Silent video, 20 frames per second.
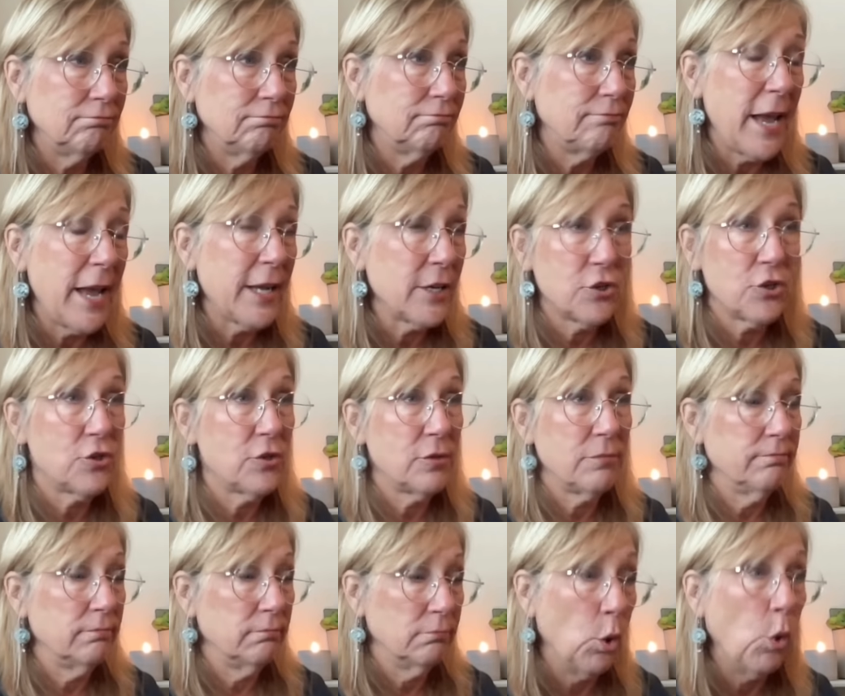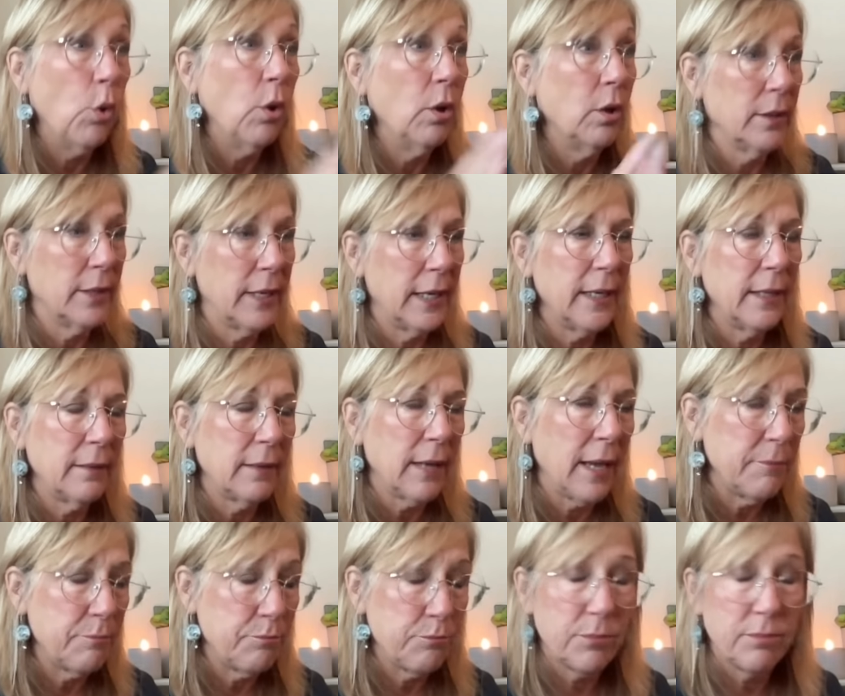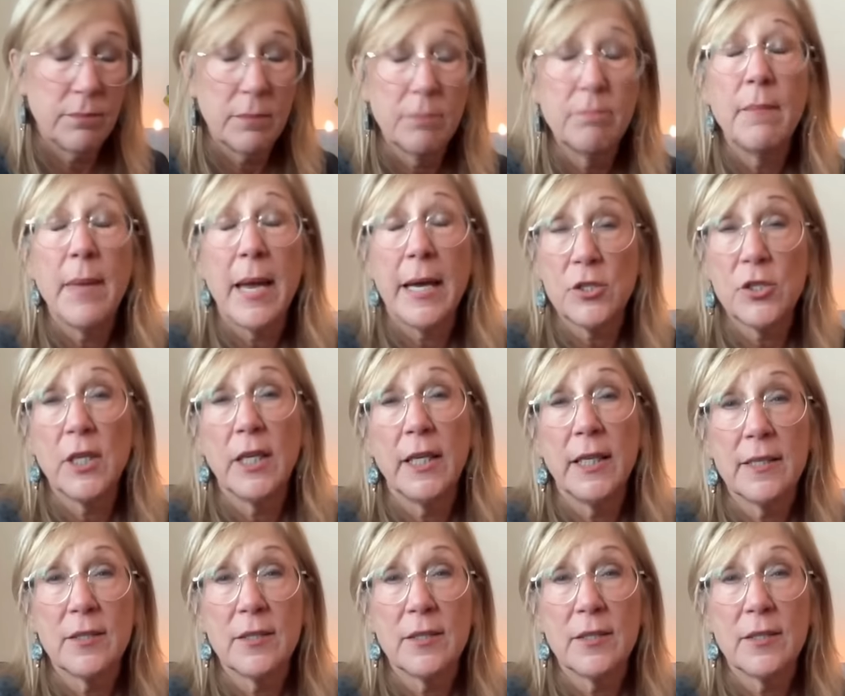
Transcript: mashed bowl. And I'm imagining